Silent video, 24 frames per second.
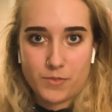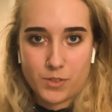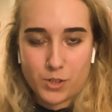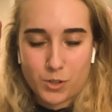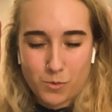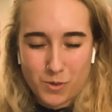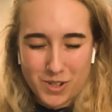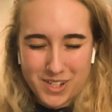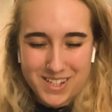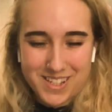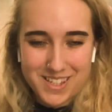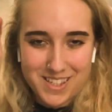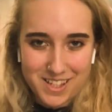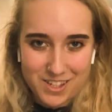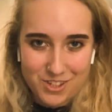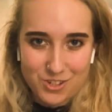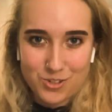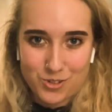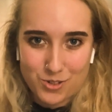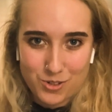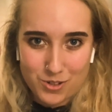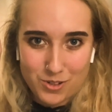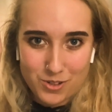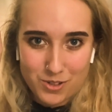
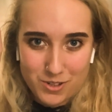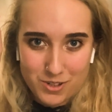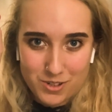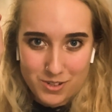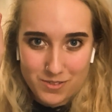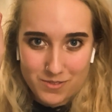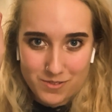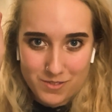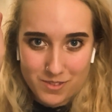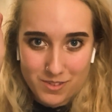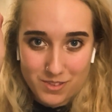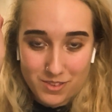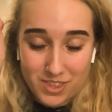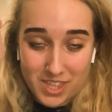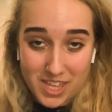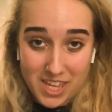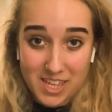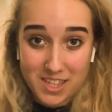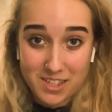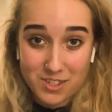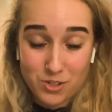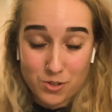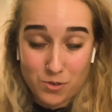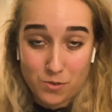quintessential
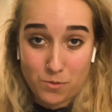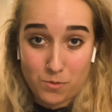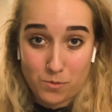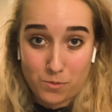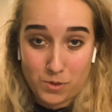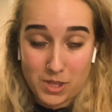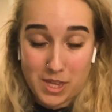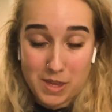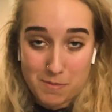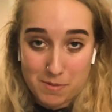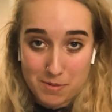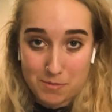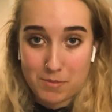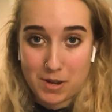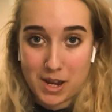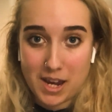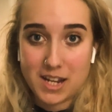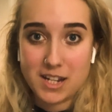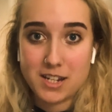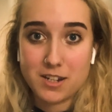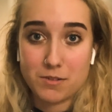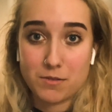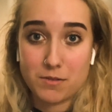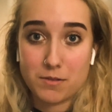things to keep in
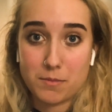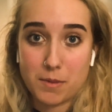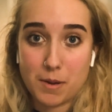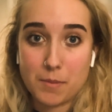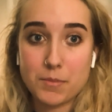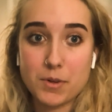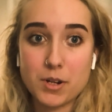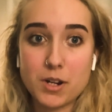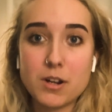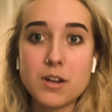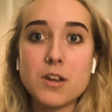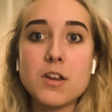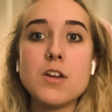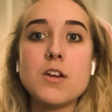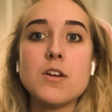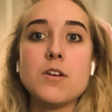mind and remember